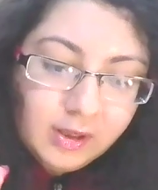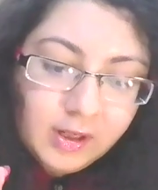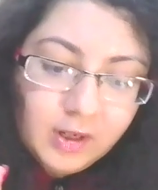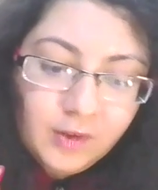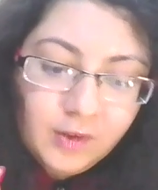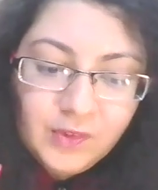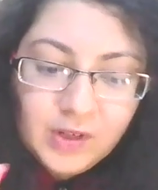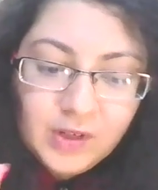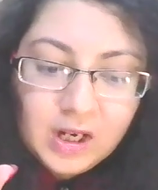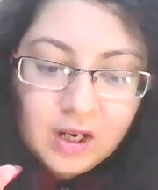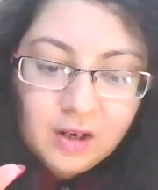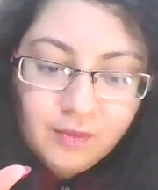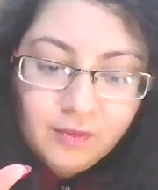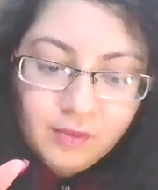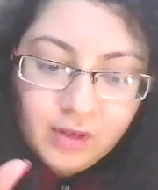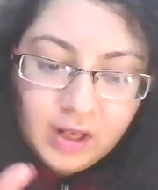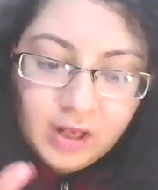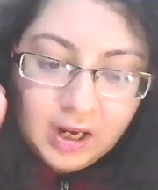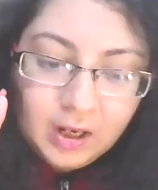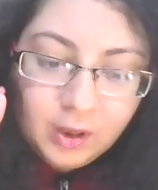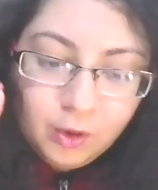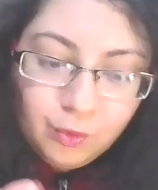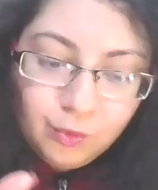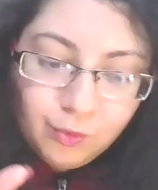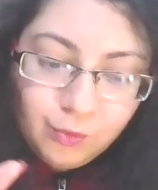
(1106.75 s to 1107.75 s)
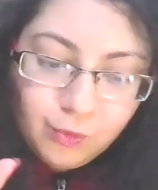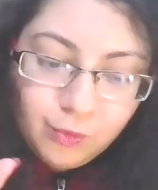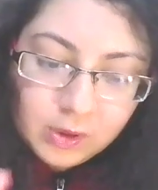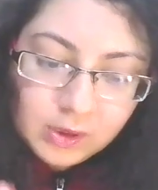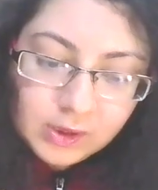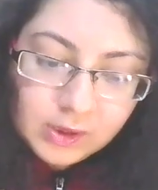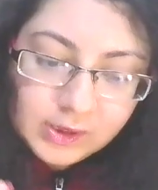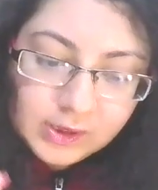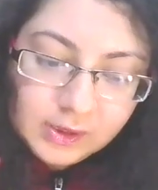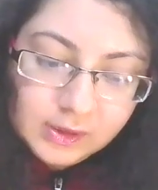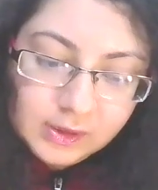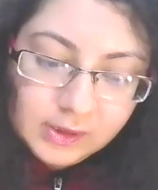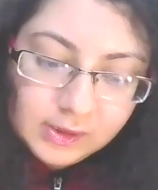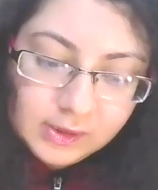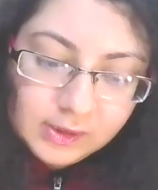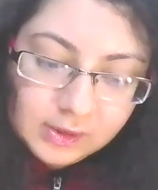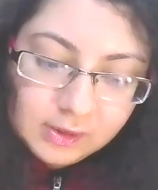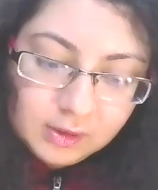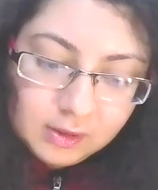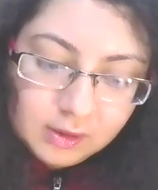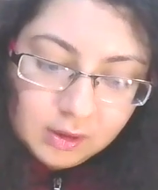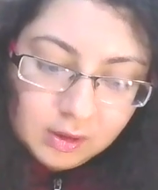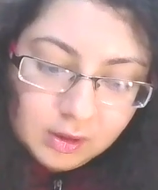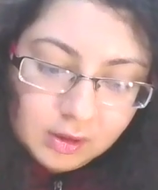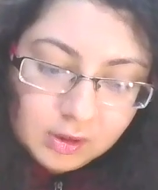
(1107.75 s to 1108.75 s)
Then we have versus
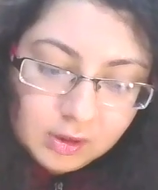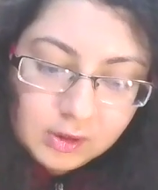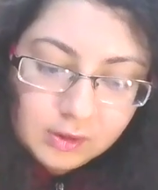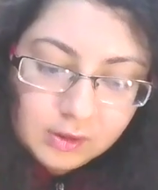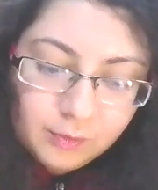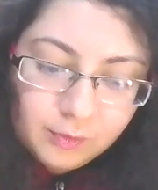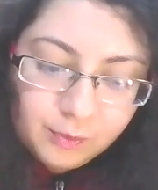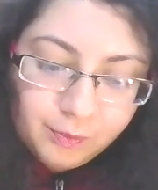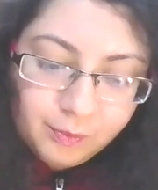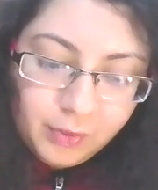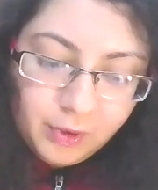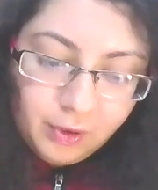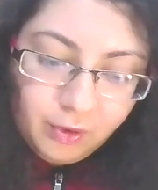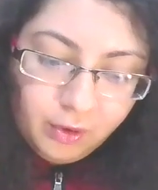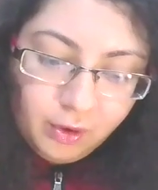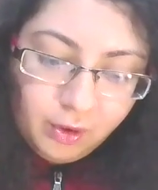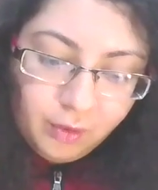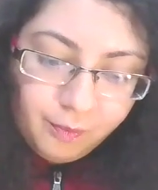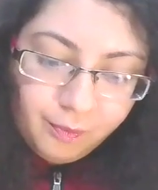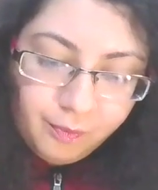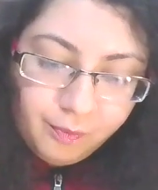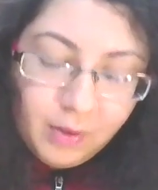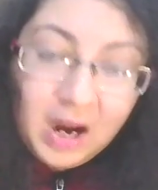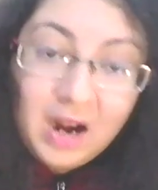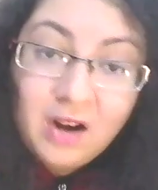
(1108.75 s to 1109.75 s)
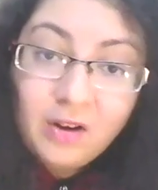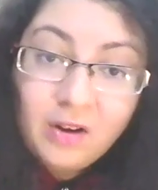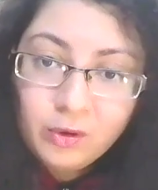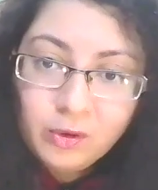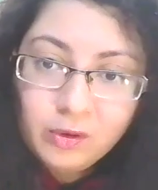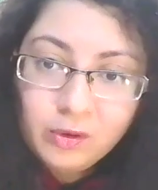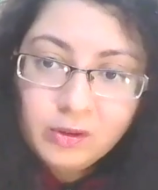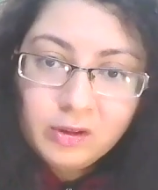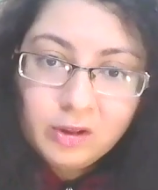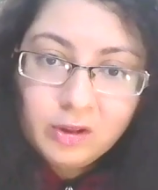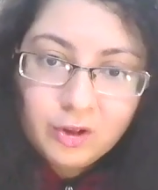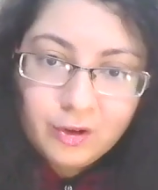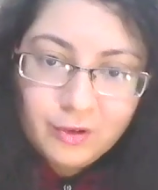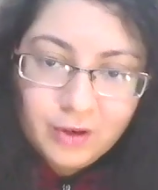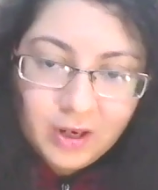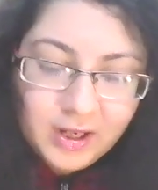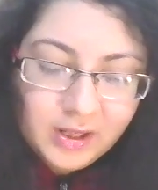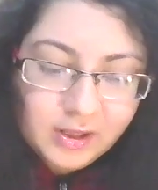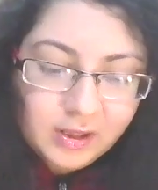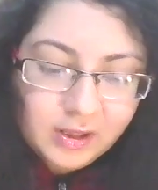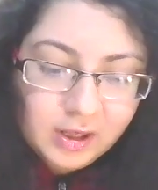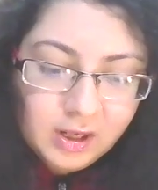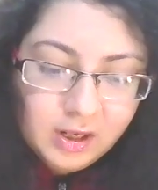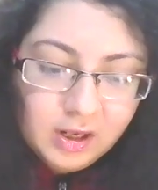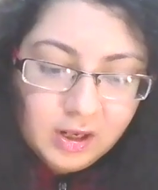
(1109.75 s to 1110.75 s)
parole,
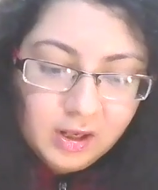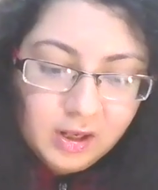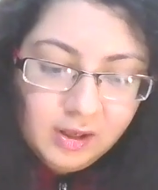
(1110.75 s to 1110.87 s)
right?